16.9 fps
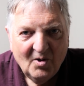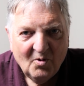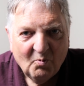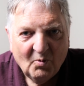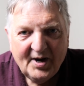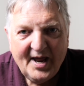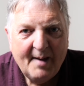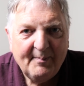
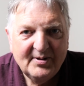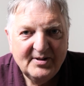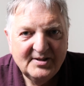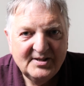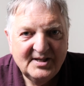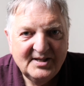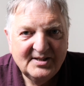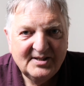What
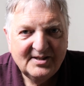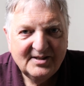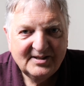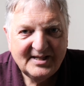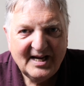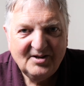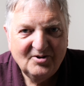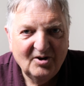happens is
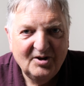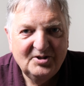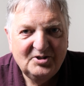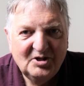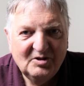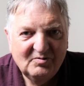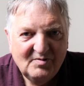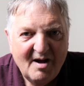
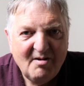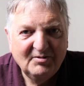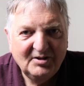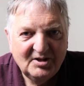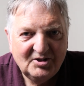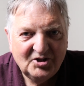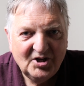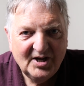technology
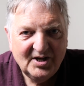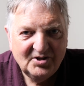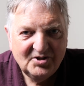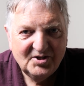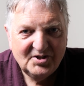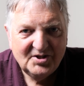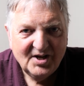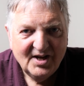around it
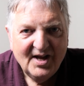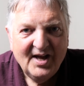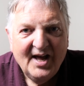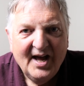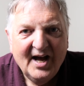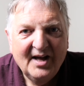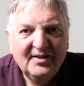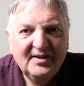changes,
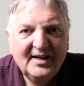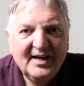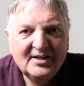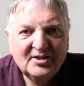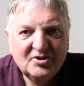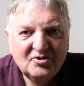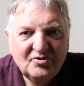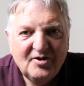and the
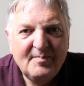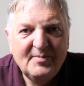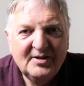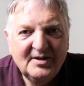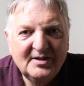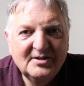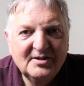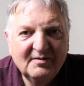
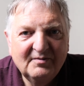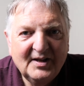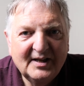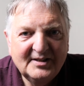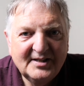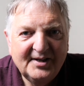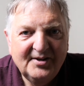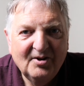extremities of
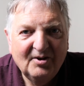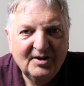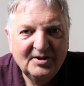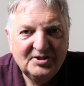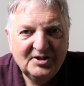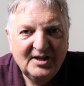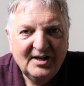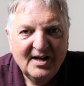that
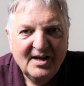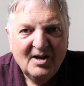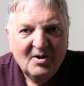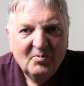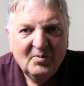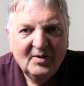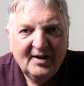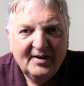technology
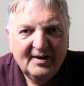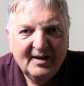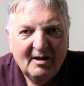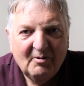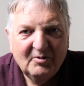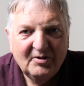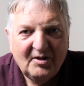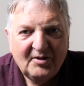will
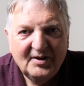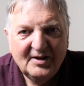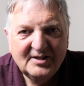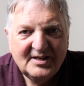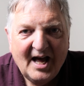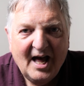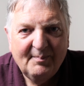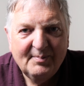allow other
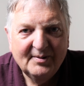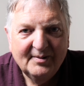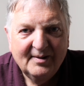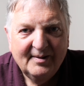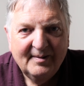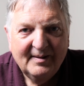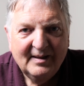things to happen.